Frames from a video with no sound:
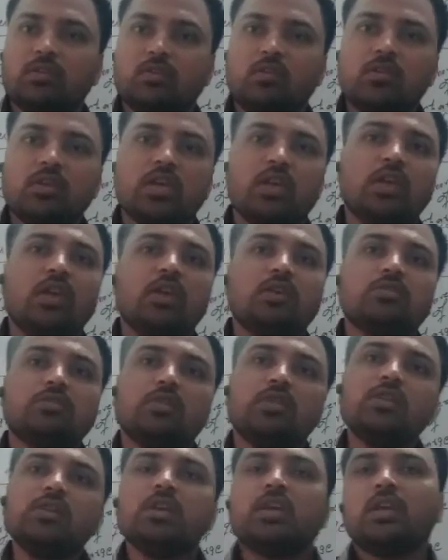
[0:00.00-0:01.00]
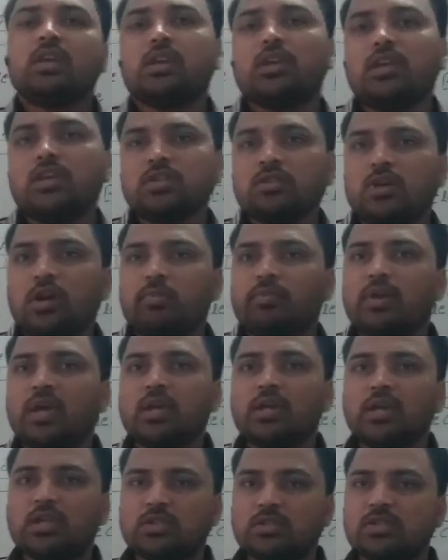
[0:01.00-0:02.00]
Okay, so in case of
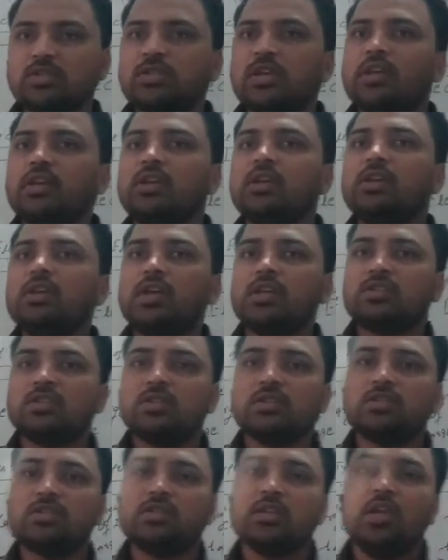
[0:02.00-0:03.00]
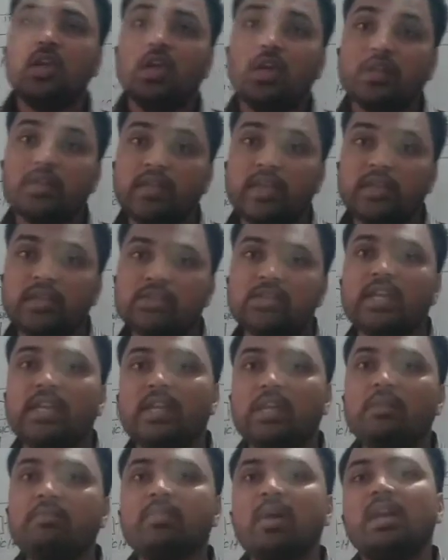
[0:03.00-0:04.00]
conductions and inductions, there is an
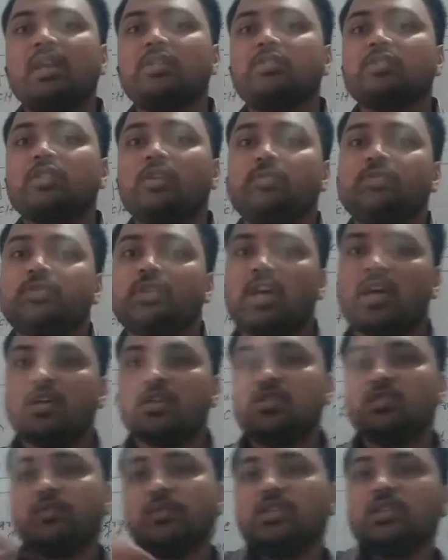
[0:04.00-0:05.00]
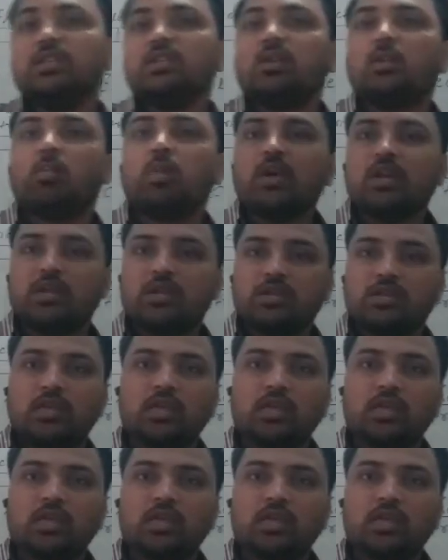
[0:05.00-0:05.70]
imbalance of charge within the body.